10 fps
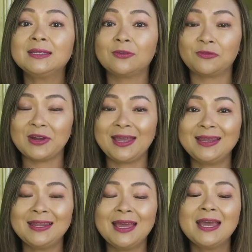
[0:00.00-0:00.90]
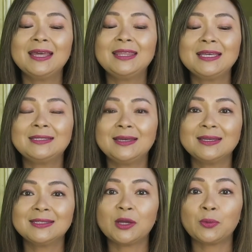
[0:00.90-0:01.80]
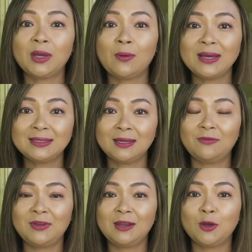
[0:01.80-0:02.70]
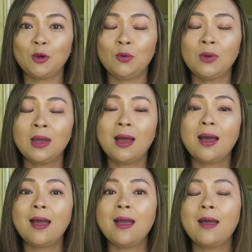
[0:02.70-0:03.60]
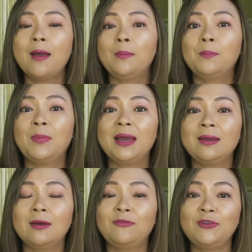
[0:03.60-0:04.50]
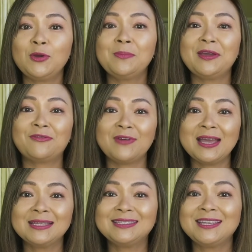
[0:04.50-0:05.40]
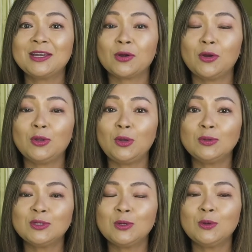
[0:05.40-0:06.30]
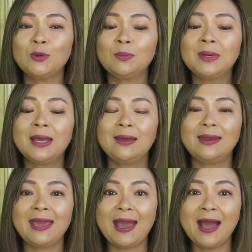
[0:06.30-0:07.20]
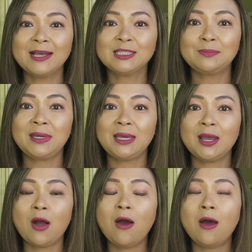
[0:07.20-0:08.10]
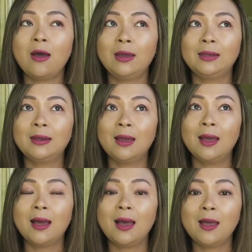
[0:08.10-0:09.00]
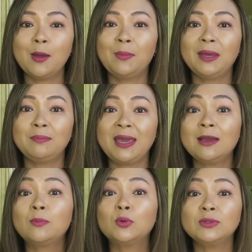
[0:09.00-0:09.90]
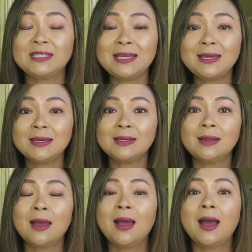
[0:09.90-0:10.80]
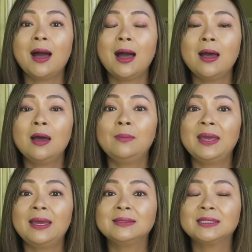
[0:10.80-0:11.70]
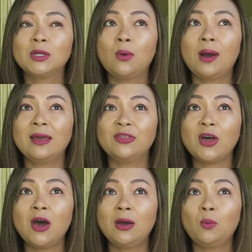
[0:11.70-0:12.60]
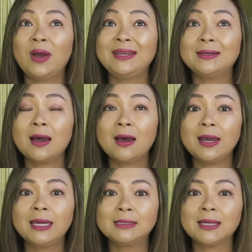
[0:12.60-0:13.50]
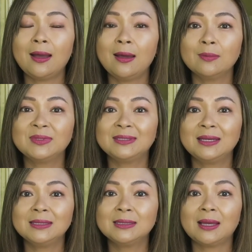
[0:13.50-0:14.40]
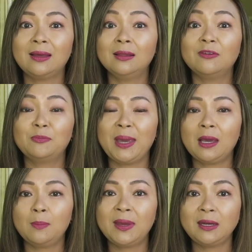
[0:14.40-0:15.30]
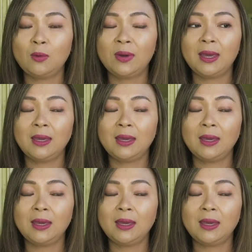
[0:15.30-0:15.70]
different. This is a requested video um, by a few of my friends here on YouTube. They asked me on uh, my makeup routine. Um, and so I thought, why not? Um, since I love makeup anyway,